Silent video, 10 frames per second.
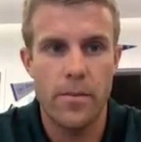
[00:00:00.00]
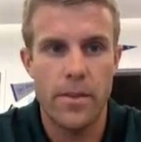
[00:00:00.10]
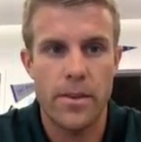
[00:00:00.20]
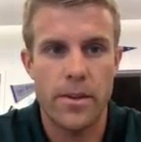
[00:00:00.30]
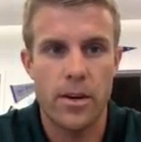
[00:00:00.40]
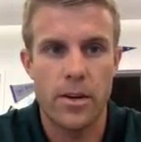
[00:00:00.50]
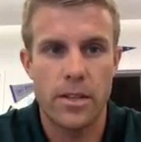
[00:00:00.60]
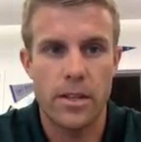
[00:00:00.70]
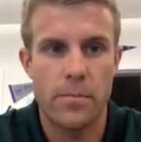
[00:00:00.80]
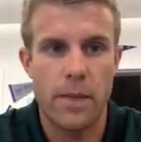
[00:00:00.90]
you can always
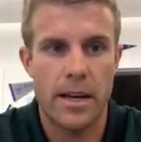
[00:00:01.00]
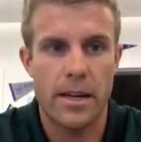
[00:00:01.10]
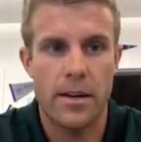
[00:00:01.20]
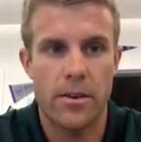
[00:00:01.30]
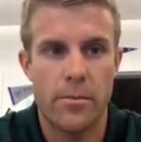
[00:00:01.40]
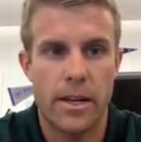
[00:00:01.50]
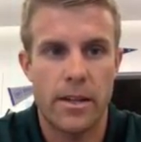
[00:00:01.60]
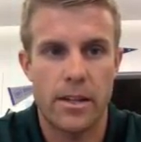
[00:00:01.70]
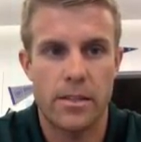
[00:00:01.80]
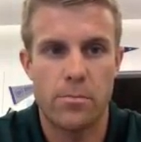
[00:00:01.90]
come back here and make
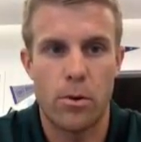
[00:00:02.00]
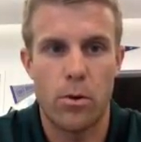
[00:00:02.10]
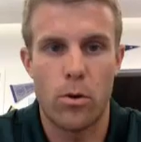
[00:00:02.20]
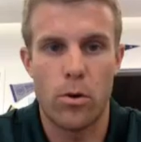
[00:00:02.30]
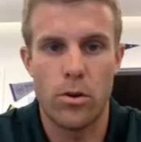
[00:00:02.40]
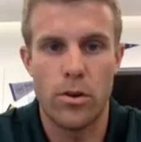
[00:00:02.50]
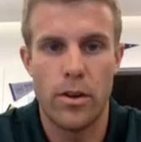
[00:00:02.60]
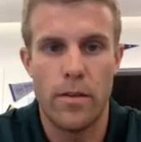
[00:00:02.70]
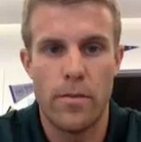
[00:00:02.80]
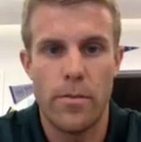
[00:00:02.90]
things bold,
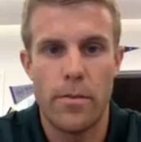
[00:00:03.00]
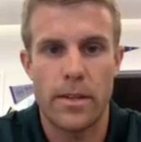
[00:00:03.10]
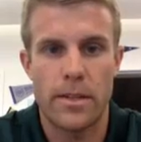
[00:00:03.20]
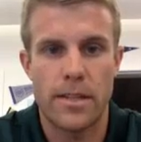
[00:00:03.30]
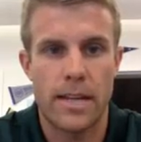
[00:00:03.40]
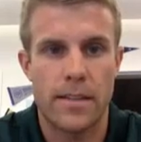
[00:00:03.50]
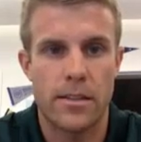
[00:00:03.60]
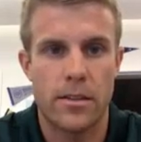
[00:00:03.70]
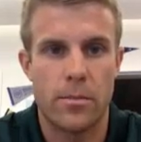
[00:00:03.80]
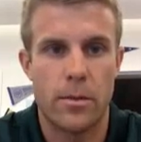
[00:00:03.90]
make the text a
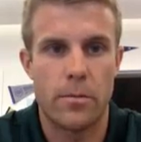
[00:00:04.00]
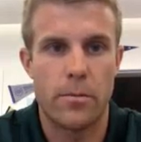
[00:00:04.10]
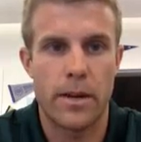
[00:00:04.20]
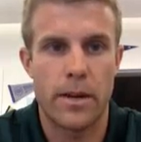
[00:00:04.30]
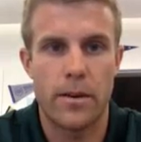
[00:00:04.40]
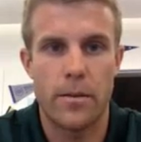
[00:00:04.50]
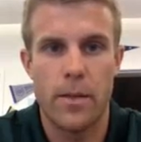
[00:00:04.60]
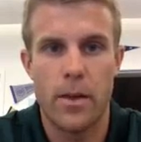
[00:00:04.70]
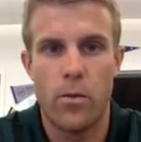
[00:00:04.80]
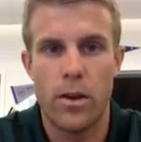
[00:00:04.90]
little bit bigger.
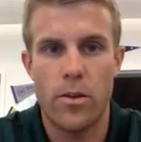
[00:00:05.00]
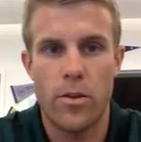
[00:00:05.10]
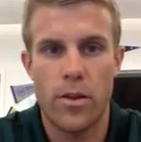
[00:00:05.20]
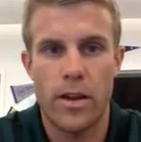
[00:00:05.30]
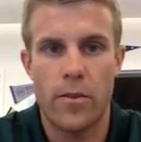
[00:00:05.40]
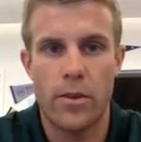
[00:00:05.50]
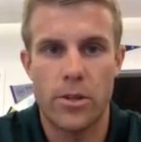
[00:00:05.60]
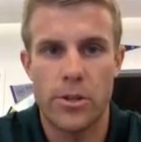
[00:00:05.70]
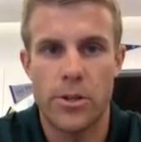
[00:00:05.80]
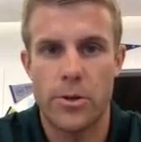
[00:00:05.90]
One other thing I want to
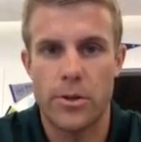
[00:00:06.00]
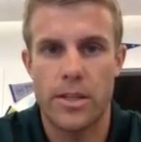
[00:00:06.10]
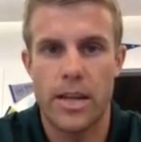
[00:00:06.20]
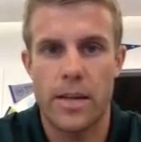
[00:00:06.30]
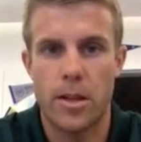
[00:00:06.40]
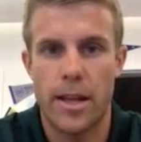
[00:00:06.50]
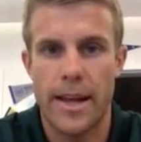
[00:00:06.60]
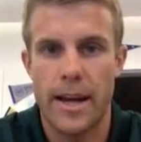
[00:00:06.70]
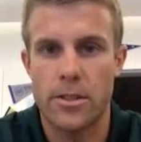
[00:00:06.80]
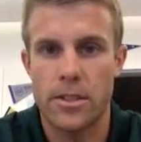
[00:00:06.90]
show you in table
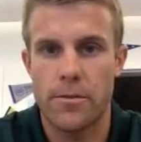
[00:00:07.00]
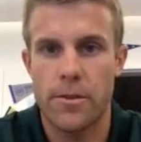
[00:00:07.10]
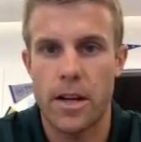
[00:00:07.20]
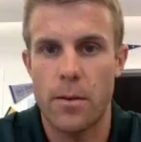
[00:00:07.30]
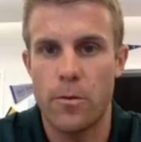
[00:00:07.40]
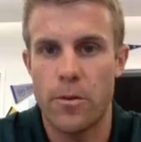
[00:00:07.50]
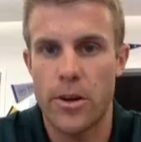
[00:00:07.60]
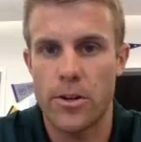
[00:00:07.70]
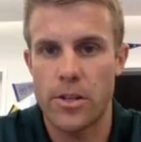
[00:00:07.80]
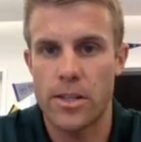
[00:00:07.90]
layout is if you come over
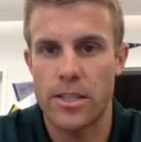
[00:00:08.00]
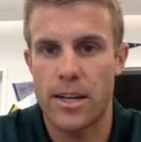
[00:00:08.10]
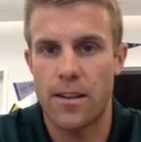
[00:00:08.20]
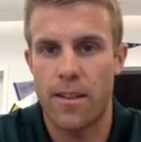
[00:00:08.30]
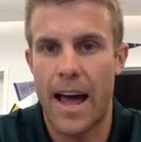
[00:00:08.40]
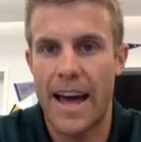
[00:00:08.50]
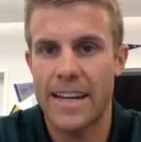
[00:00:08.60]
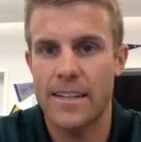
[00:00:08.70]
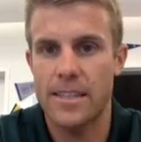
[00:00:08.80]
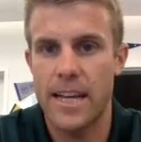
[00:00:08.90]
here to this
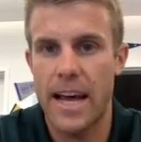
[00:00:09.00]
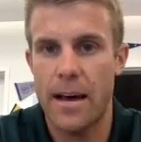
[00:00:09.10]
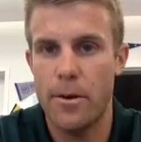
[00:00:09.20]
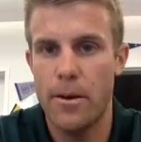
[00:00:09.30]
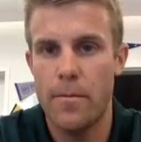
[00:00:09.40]
Align tab,